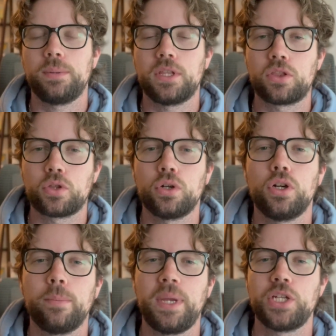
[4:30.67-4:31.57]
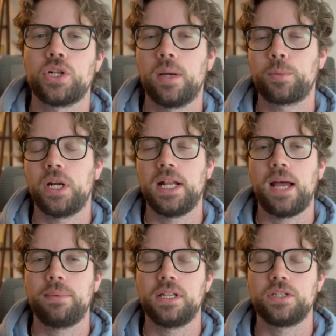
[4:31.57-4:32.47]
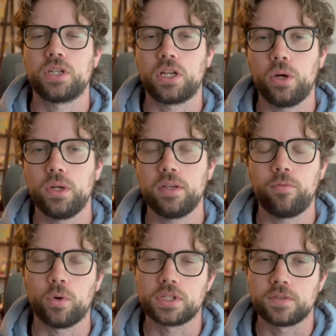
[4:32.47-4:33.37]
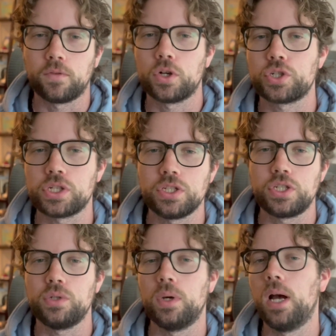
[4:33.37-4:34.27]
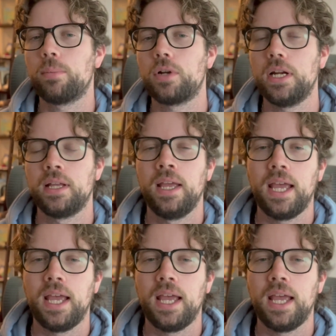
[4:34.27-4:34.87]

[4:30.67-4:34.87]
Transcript: to be the 3rd major upgrade happening to COTI for its version 2 upgrade.